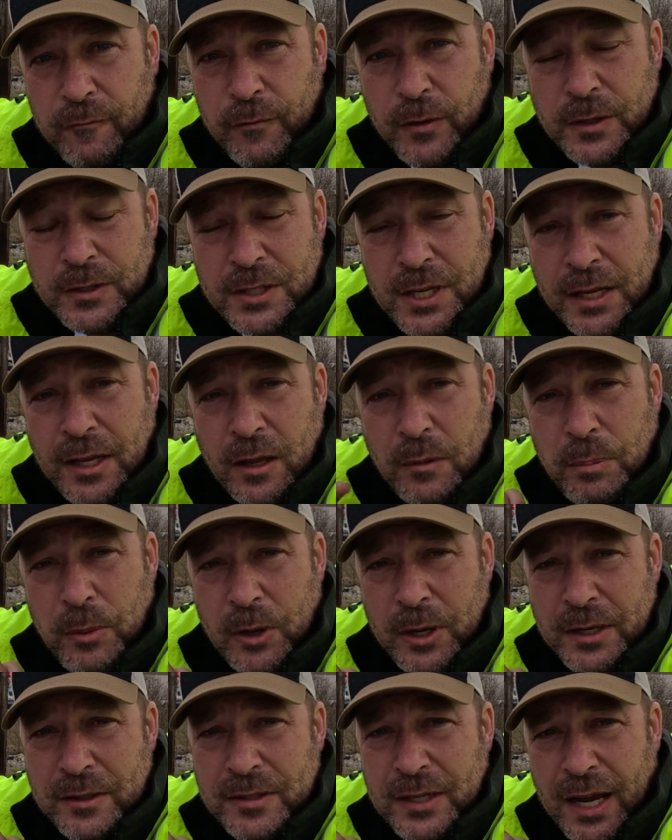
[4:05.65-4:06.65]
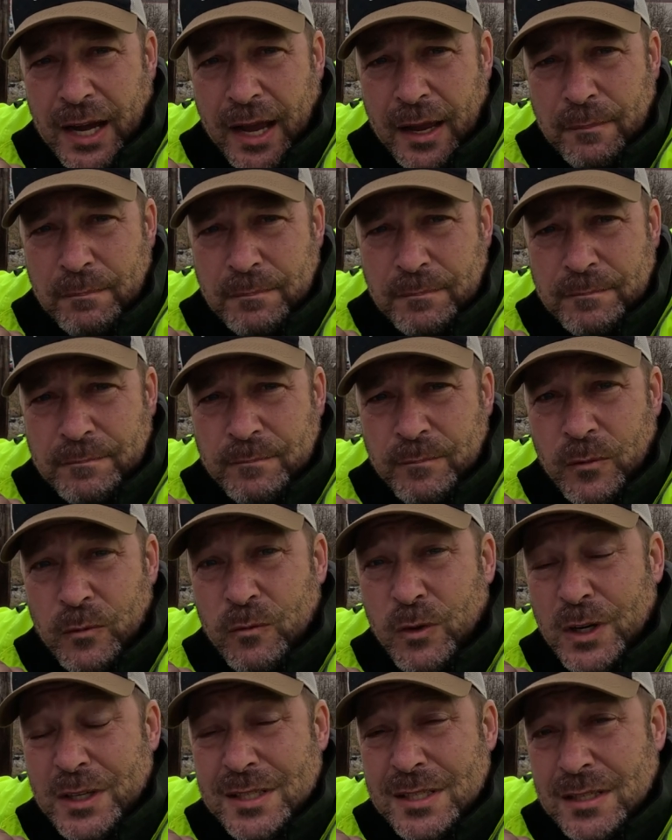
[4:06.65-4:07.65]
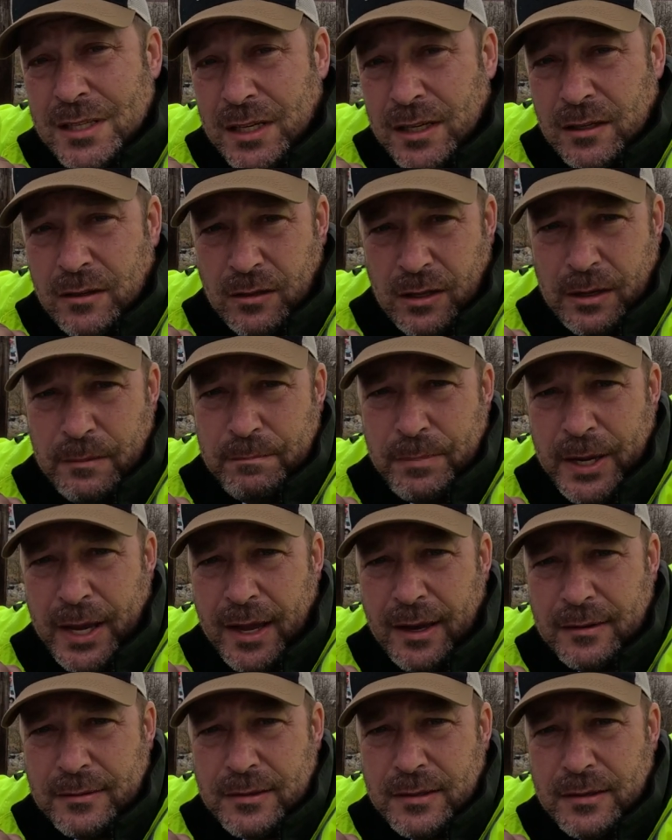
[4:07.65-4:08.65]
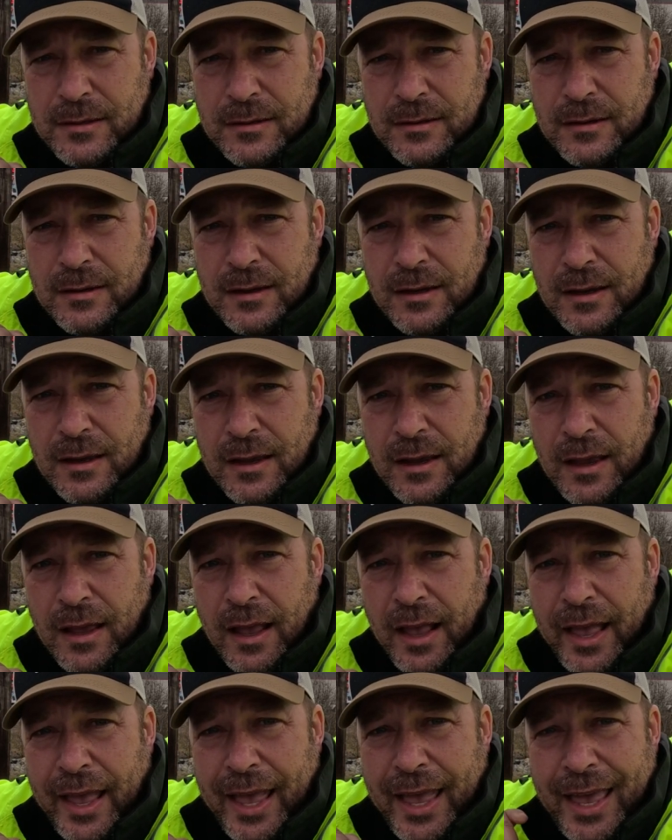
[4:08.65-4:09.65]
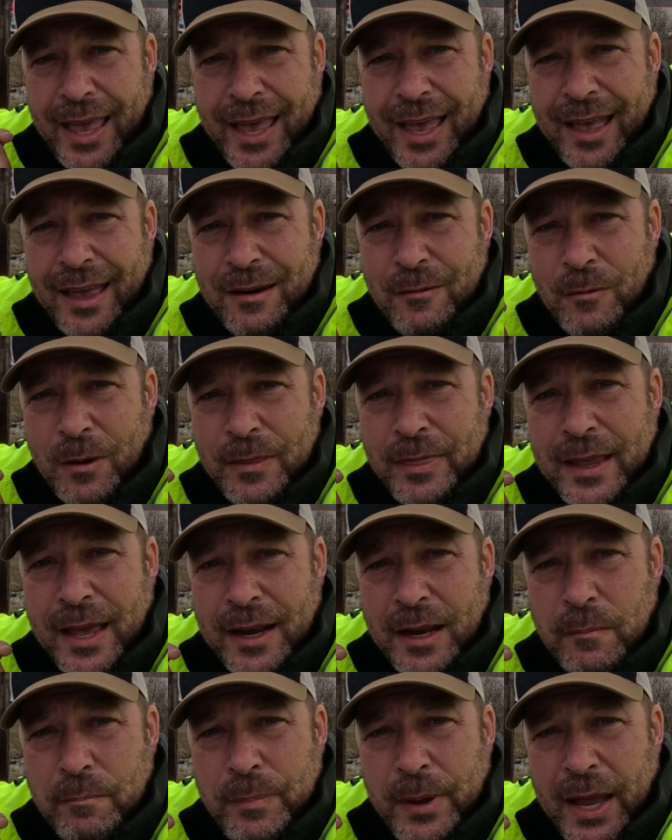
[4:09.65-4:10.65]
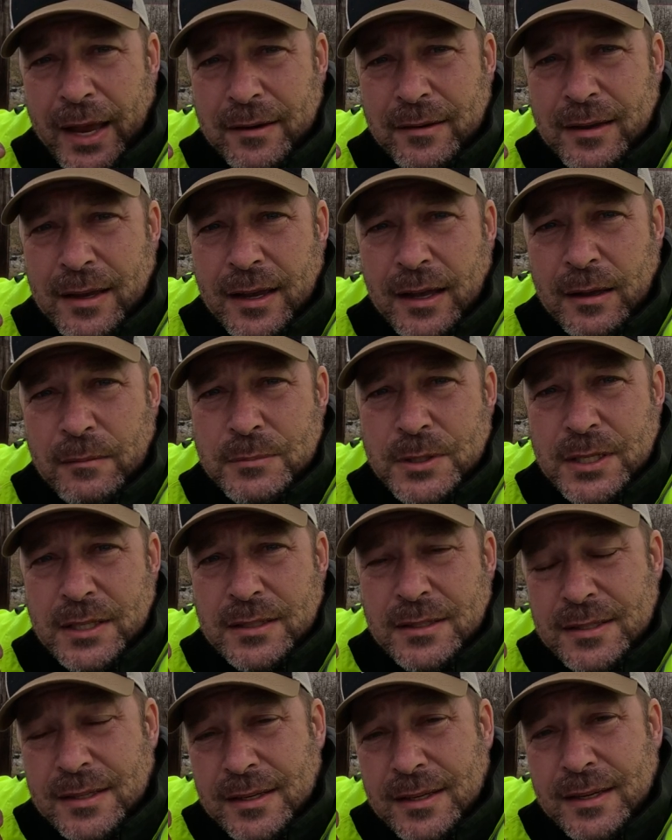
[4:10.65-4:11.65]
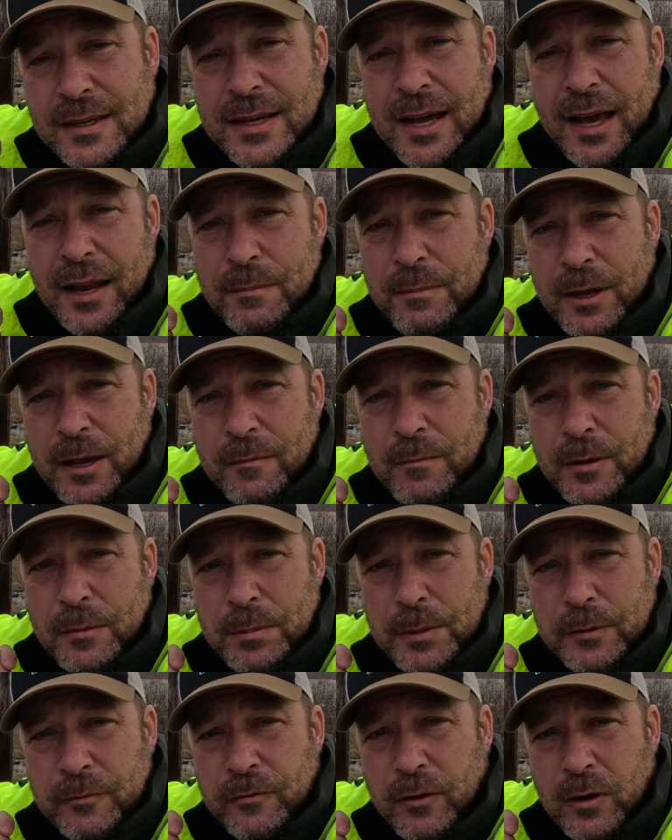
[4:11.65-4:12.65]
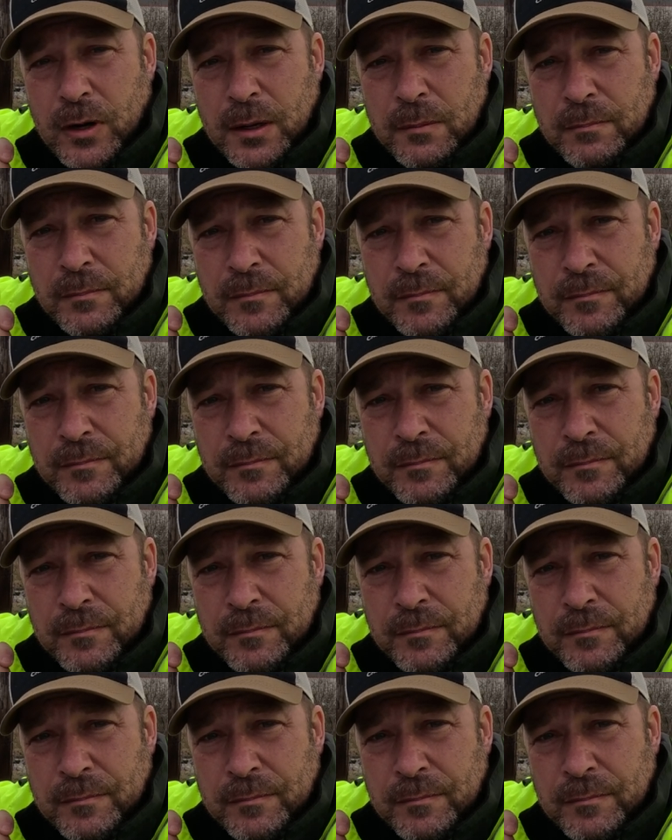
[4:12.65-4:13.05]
for a single point in time, for a single impact. And when that impact comes, it's got to be able to perform.